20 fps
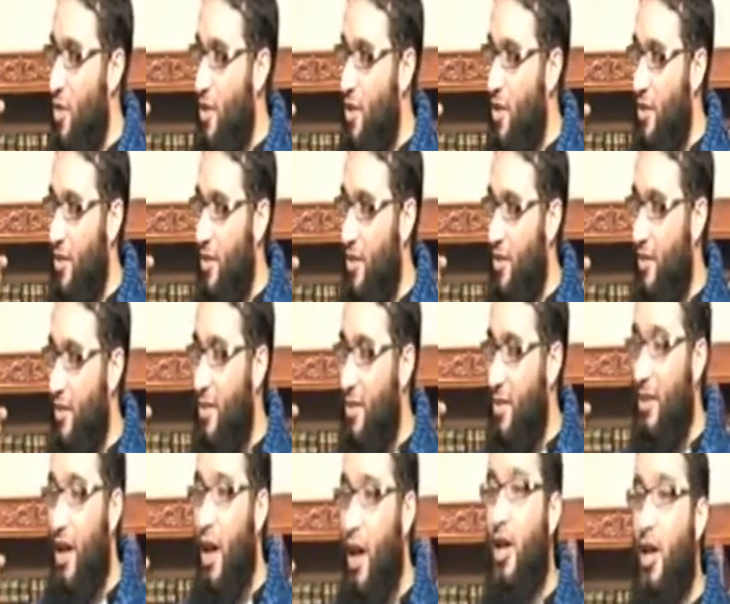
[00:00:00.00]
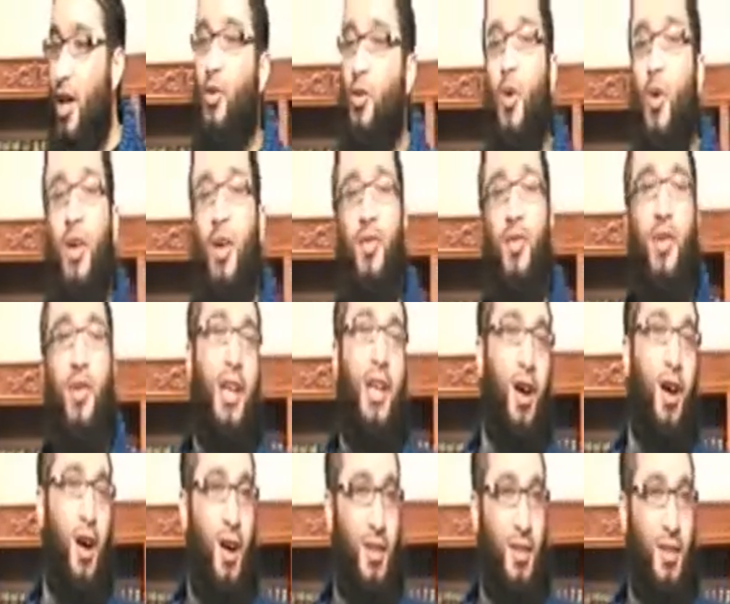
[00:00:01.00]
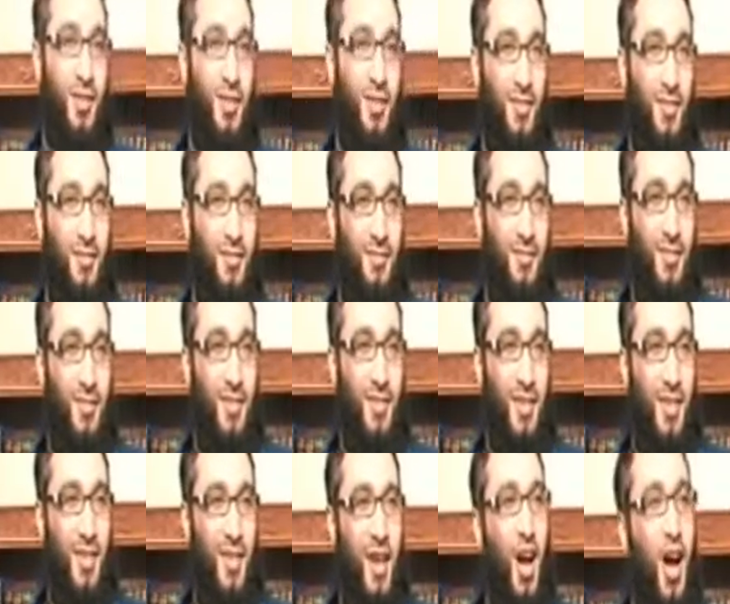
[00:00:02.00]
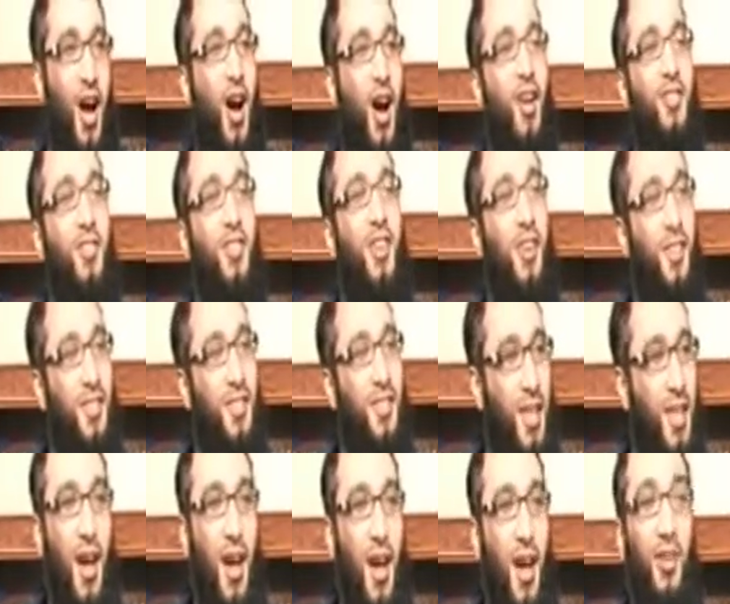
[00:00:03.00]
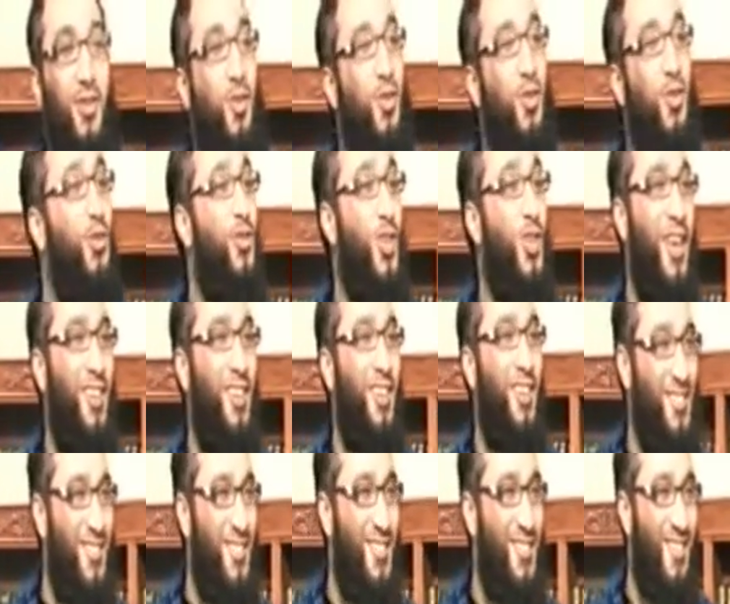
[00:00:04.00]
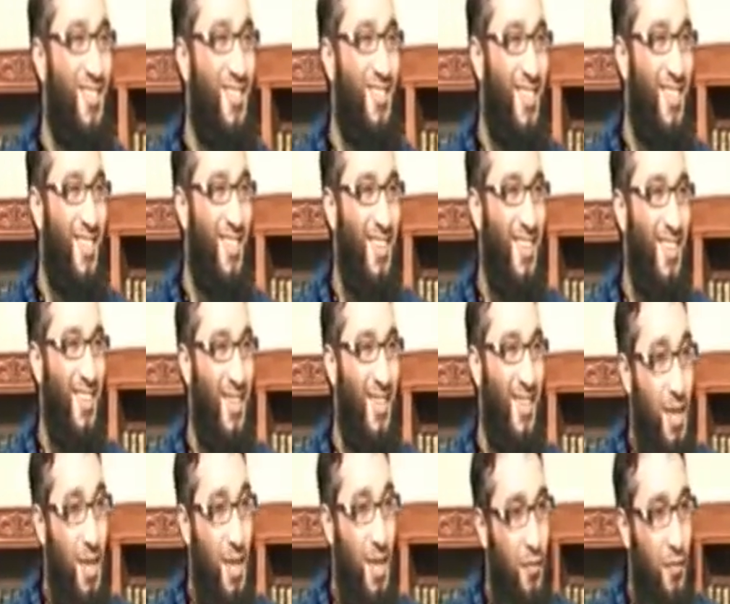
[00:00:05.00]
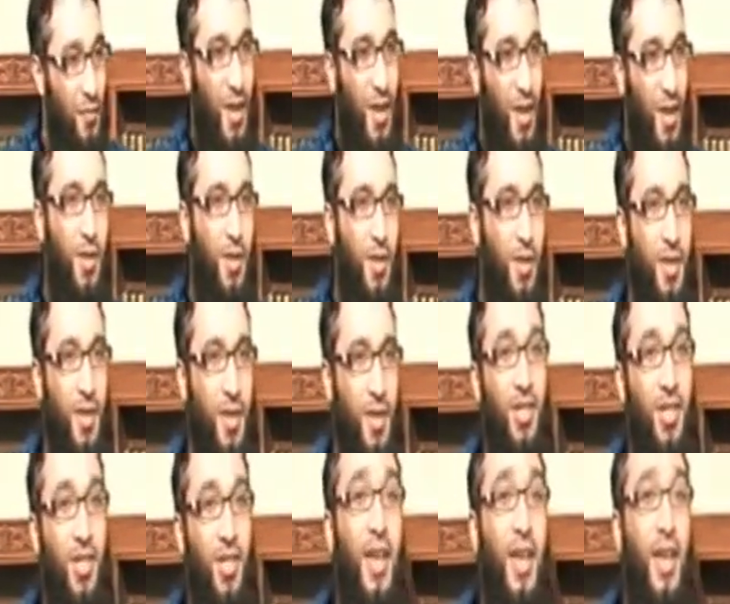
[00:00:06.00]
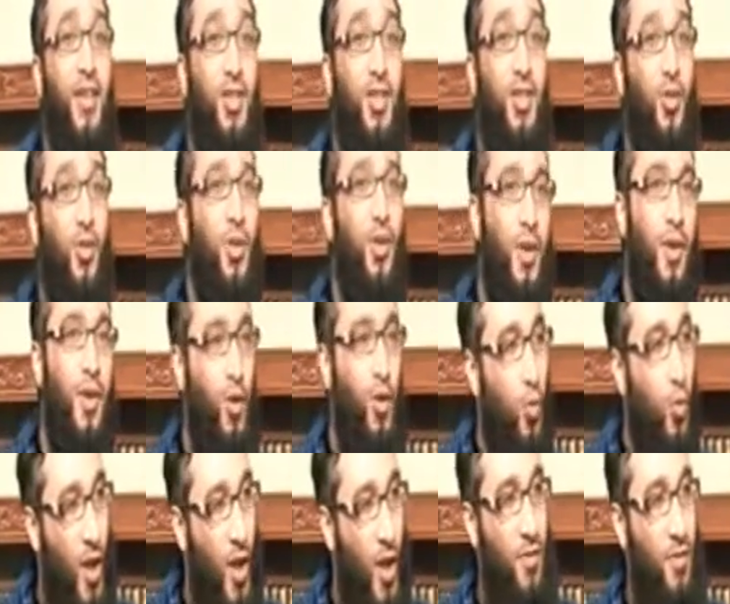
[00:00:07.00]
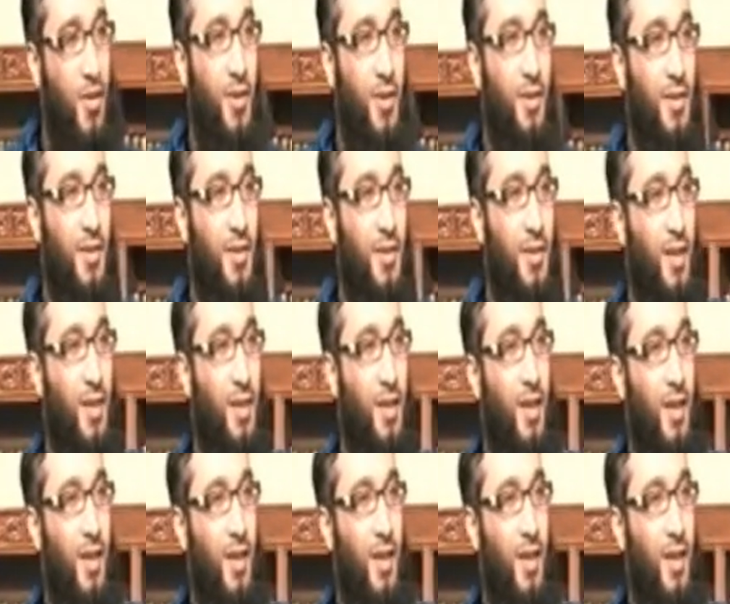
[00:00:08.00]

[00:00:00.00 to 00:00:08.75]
with an unwavering hearts. Hearts don't change in terms of faith. Actually, they get stronger. They don't waver.